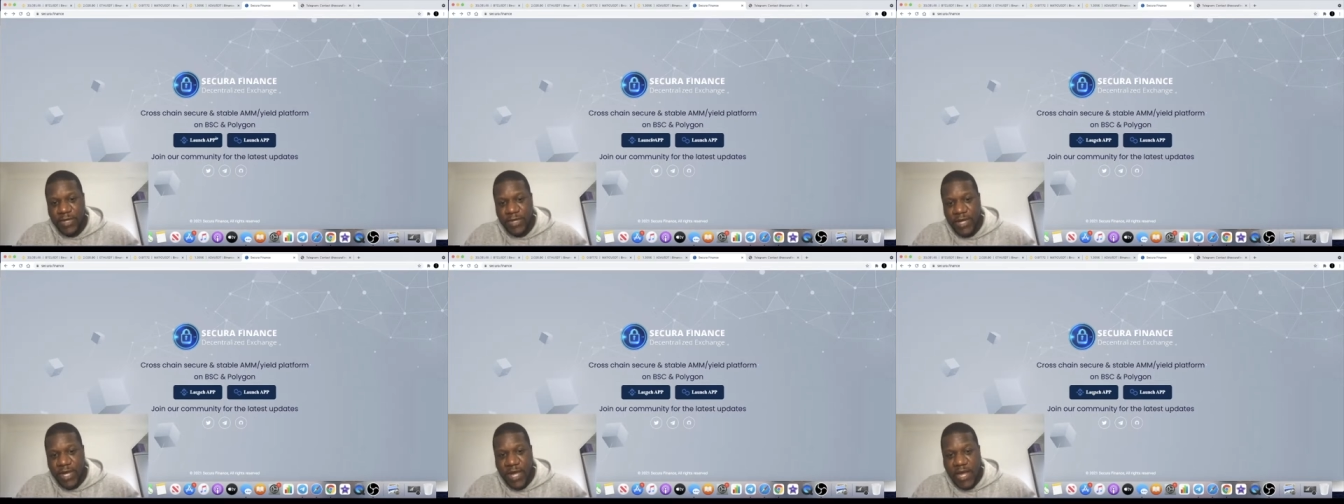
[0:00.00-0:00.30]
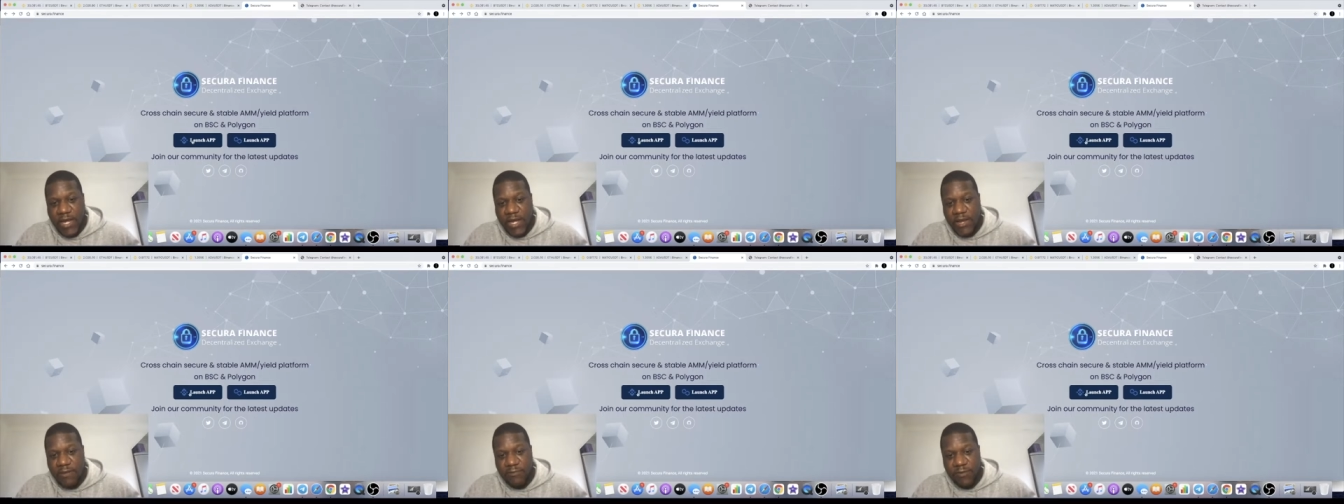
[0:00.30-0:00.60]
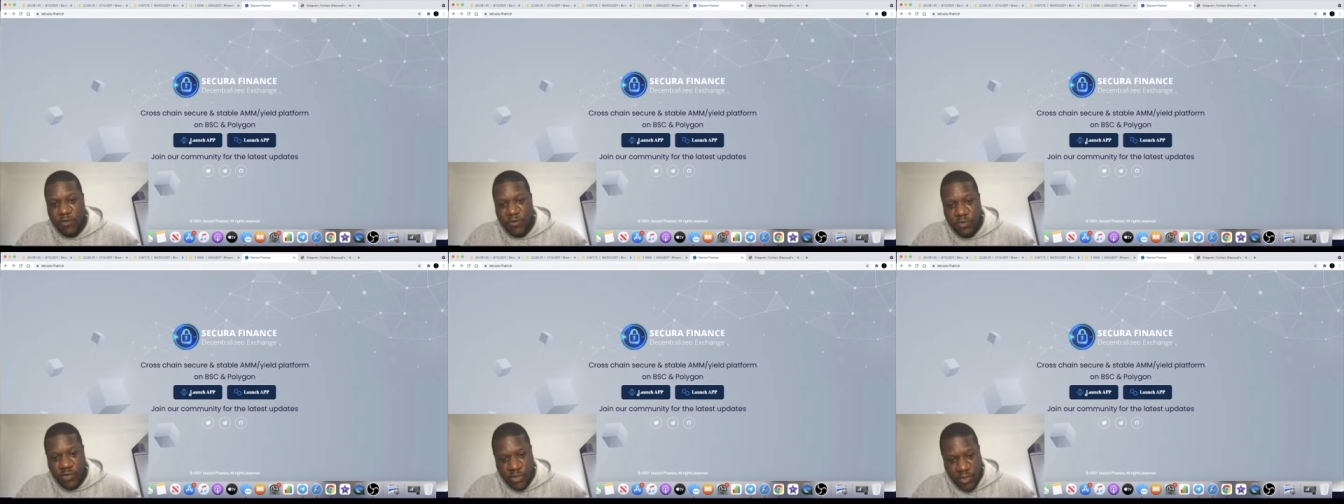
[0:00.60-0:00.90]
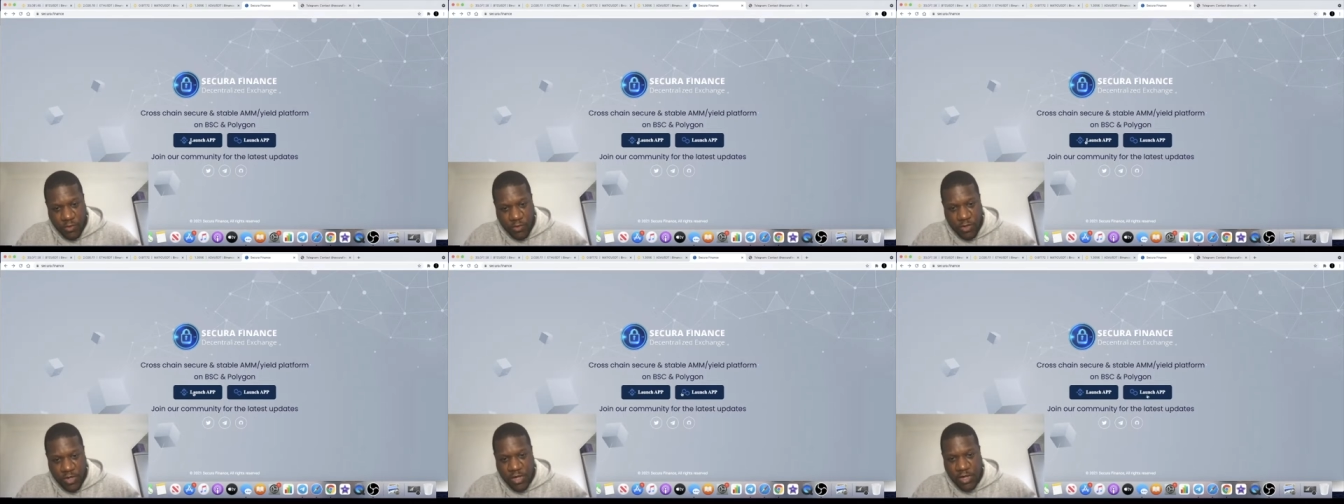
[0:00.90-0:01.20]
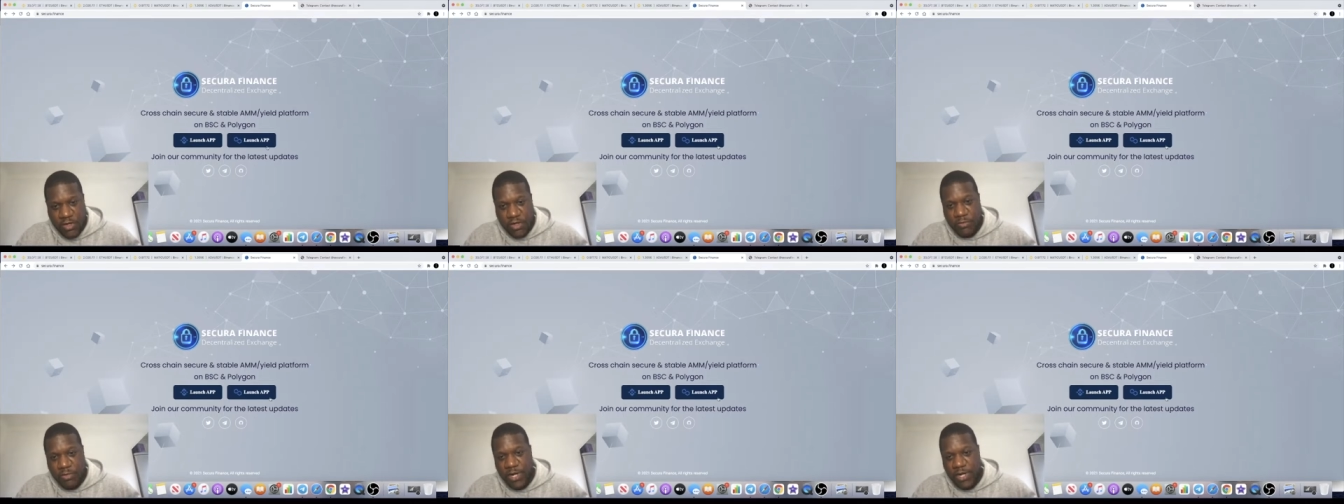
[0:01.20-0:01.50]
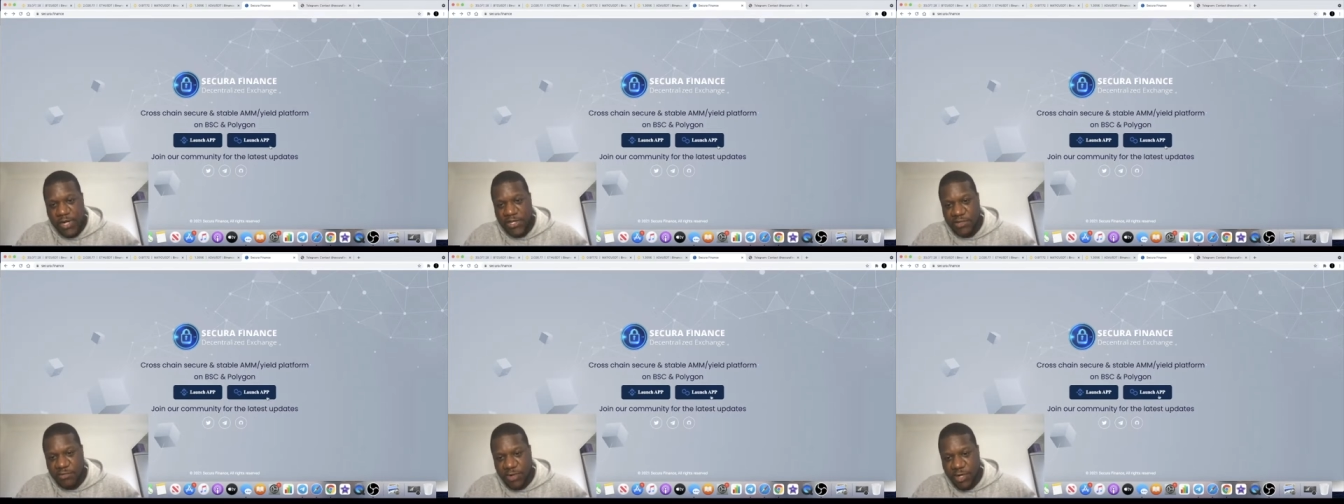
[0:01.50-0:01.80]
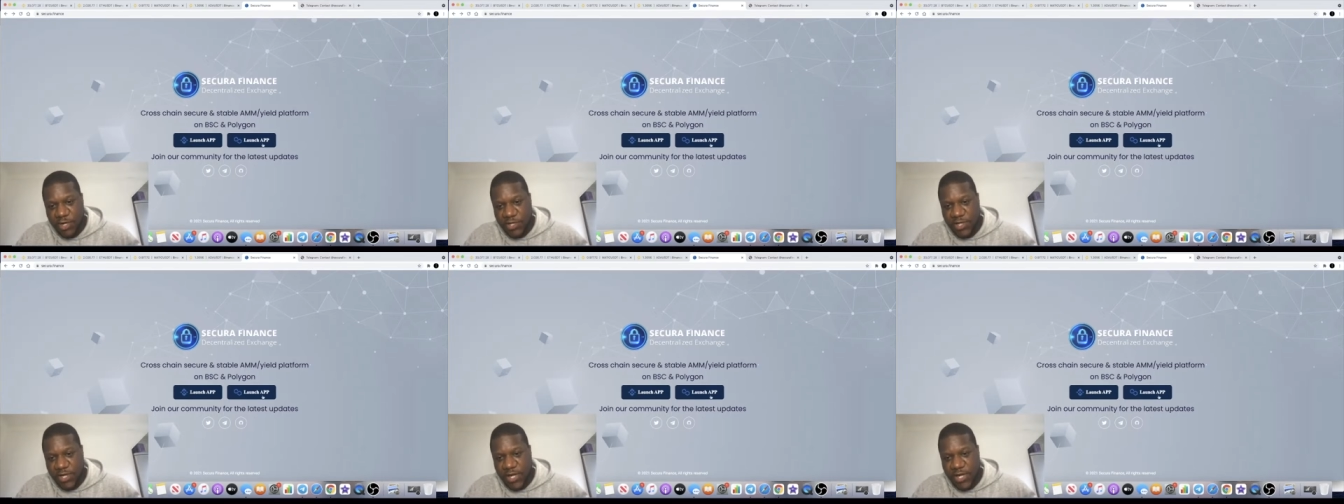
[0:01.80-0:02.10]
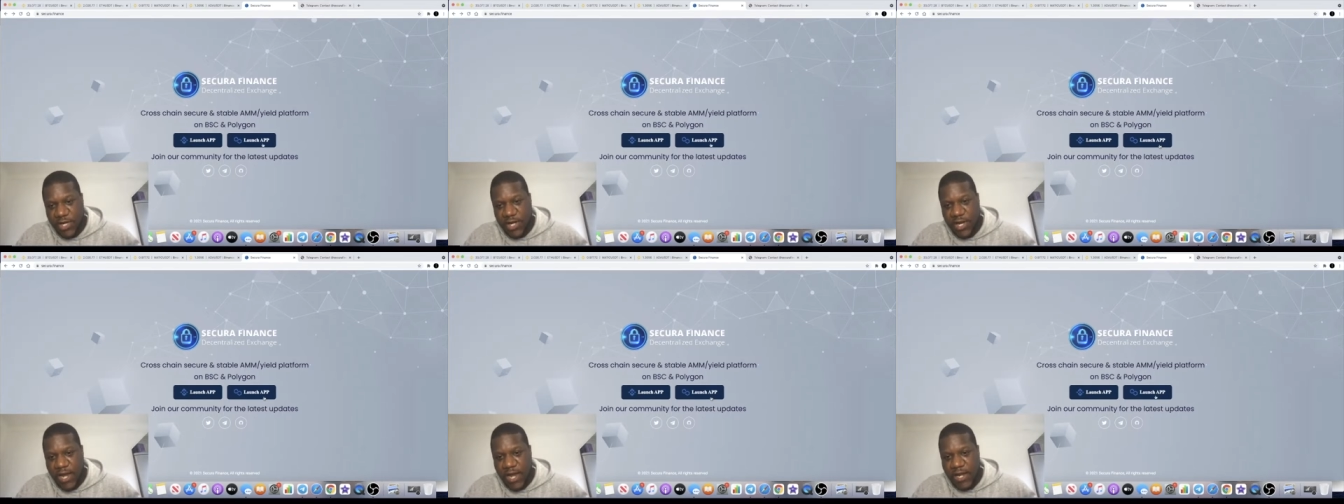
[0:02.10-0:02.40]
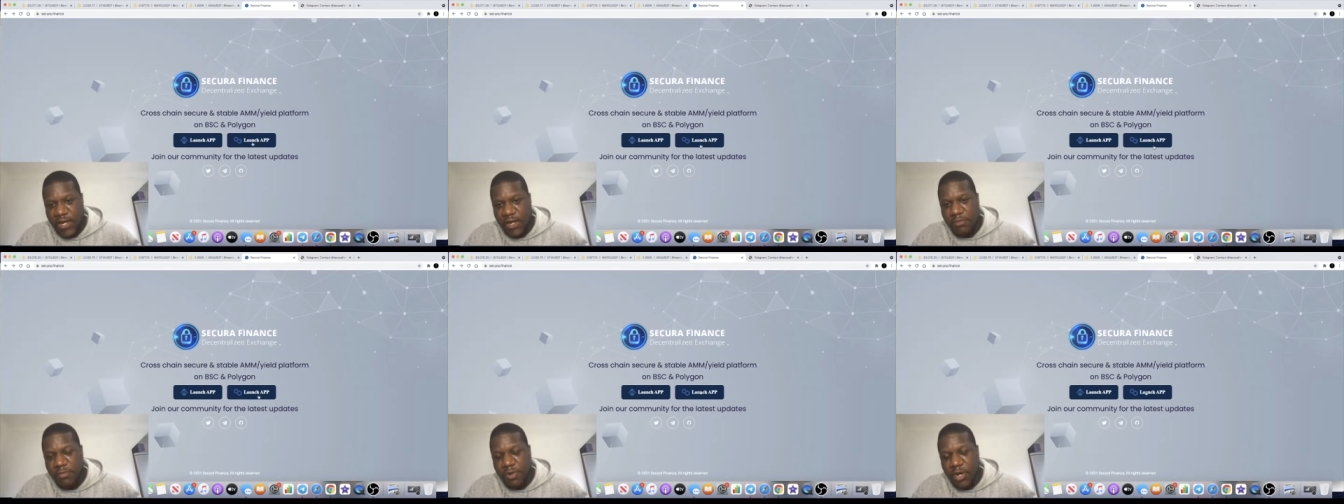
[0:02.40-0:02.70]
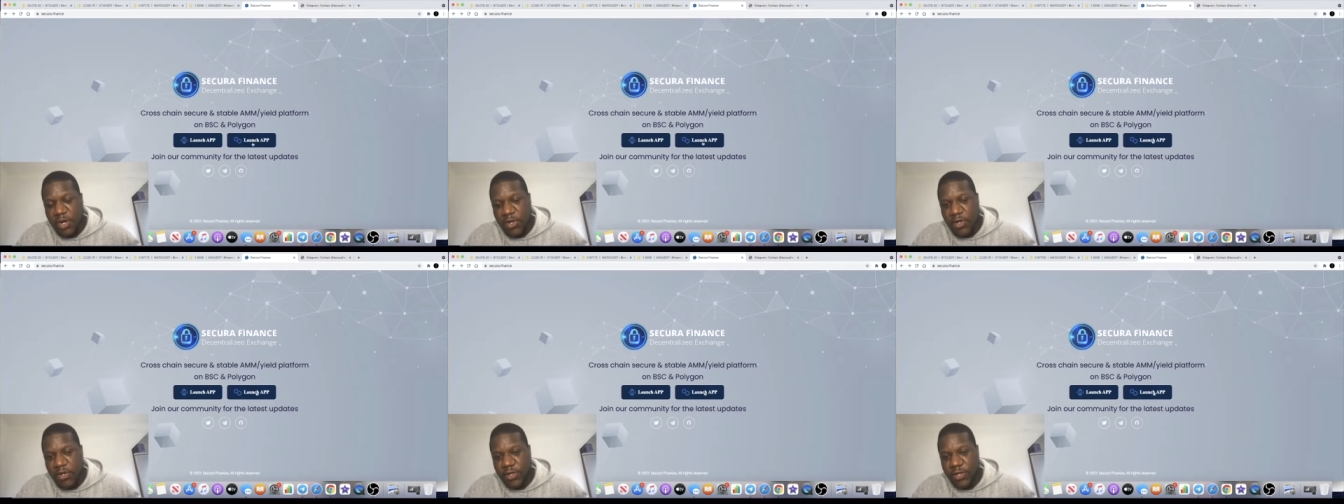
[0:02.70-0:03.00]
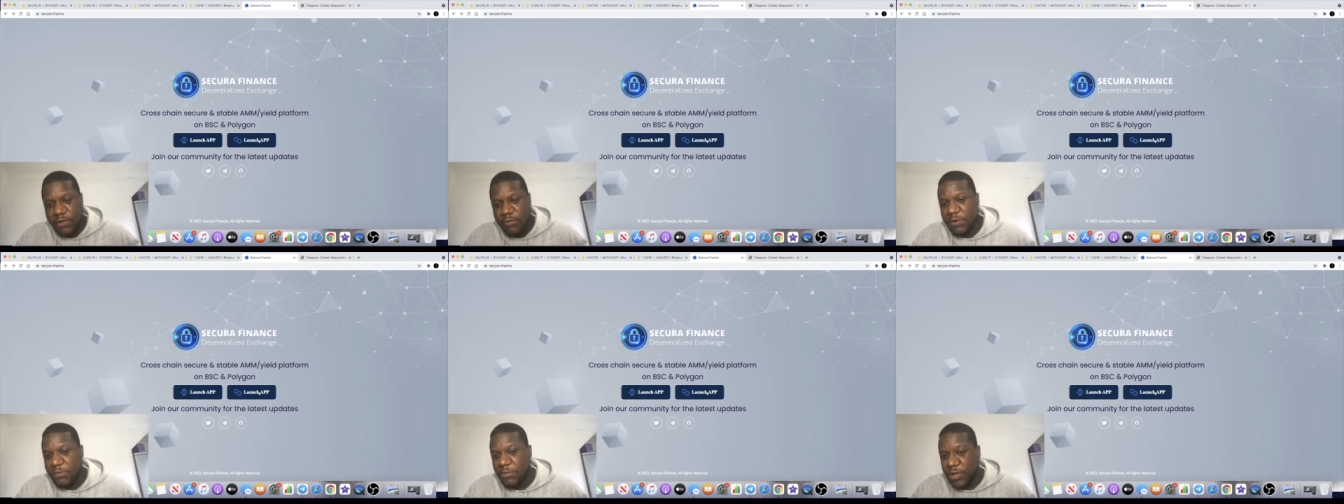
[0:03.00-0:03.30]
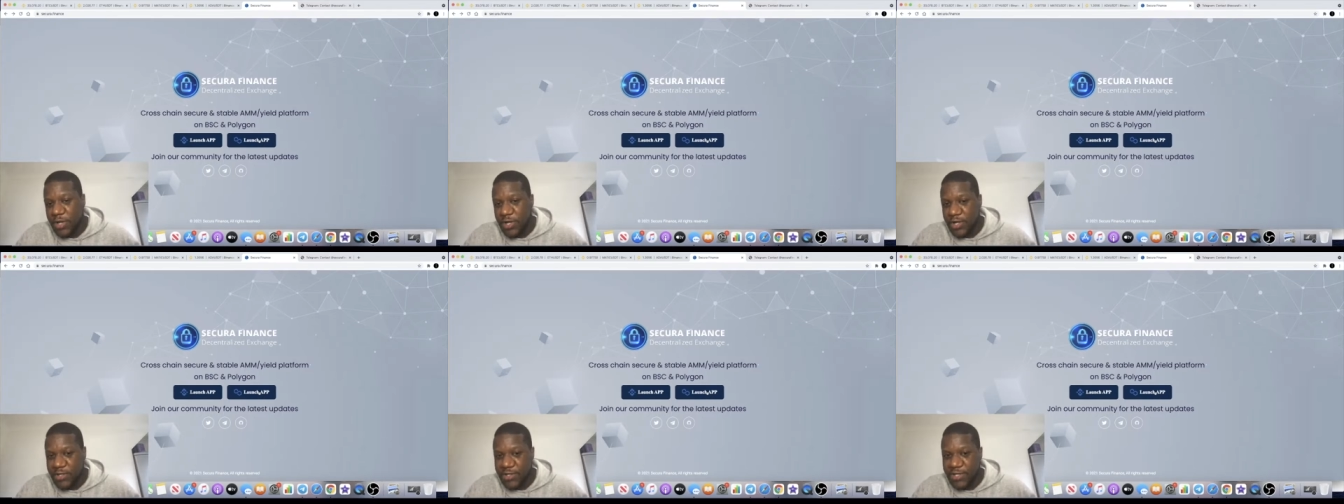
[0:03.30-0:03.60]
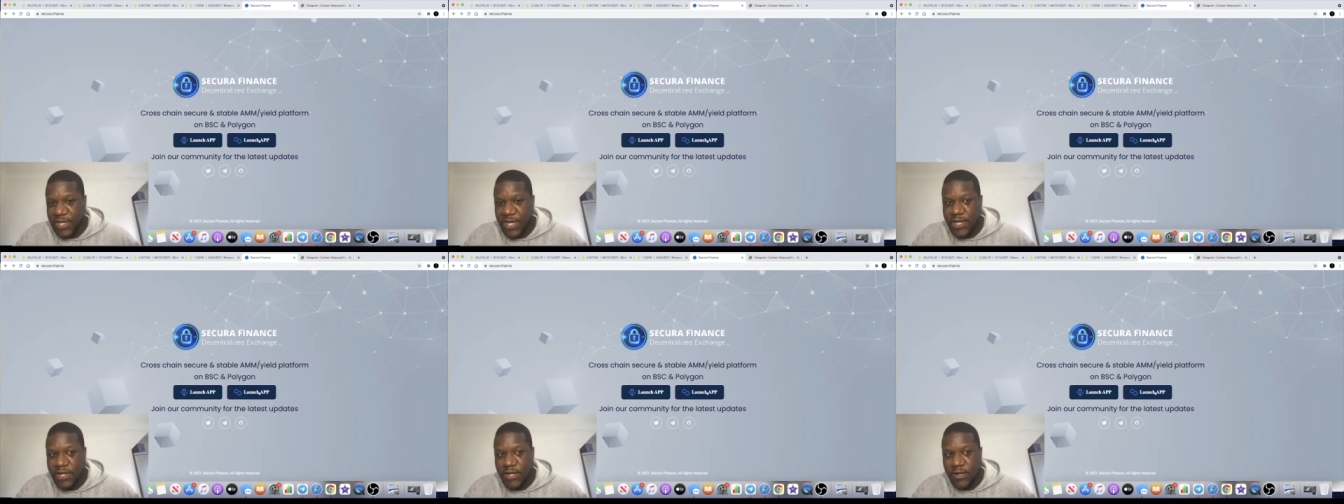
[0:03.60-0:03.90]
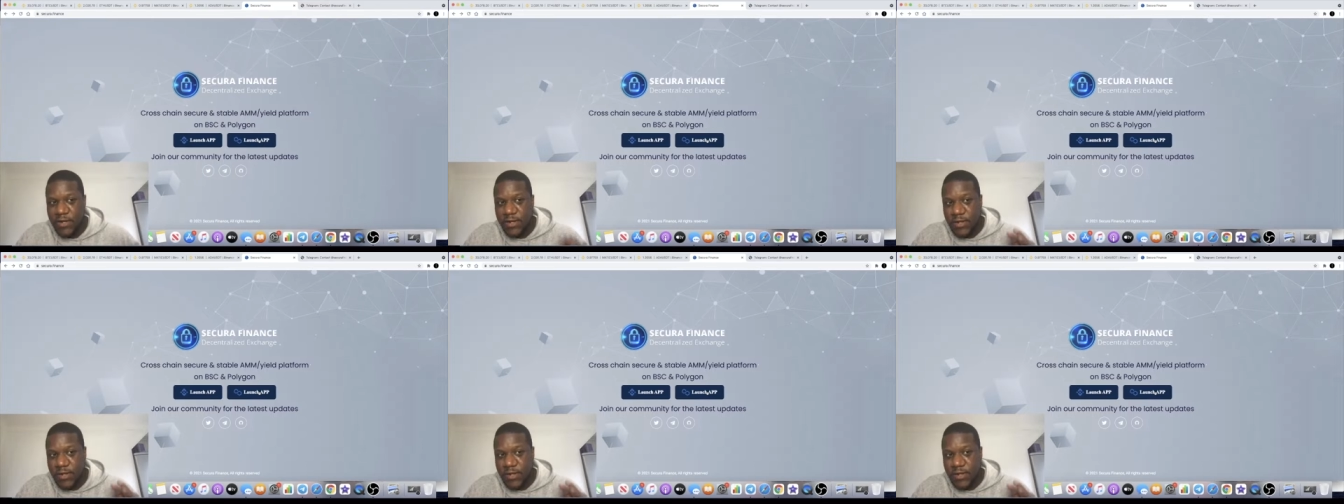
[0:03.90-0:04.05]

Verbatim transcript: and they've launched only on a binance smart chain and the polygon network but like i said